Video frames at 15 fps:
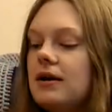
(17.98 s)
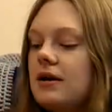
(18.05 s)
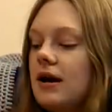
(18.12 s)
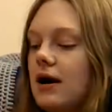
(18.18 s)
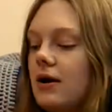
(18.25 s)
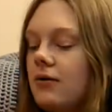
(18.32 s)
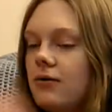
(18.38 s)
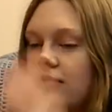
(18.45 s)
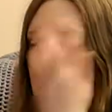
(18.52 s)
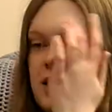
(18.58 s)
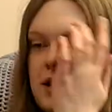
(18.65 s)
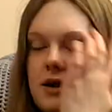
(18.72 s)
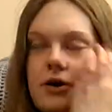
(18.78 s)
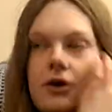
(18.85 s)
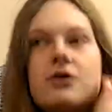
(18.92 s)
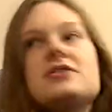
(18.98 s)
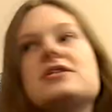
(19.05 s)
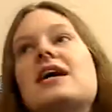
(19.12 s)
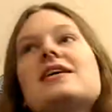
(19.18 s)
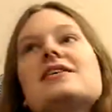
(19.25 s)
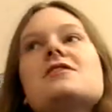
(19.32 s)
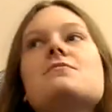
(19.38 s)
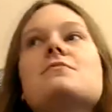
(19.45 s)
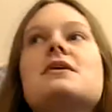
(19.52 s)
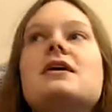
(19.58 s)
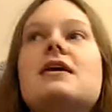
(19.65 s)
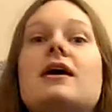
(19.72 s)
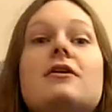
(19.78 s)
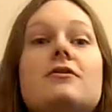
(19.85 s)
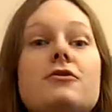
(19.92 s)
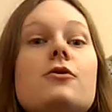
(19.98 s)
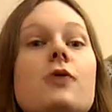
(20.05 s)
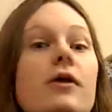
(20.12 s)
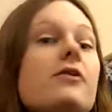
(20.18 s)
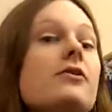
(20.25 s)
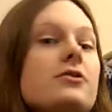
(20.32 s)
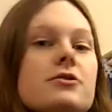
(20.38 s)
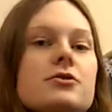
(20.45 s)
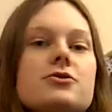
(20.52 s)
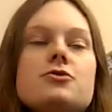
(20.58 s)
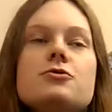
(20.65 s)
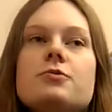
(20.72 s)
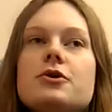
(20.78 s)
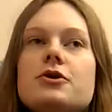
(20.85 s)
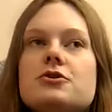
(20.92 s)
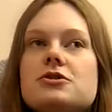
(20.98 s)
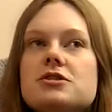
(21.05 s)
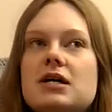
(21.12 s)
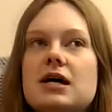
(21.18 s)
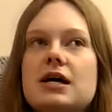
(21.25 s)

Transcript: Now they contacted me and a few other YouTubers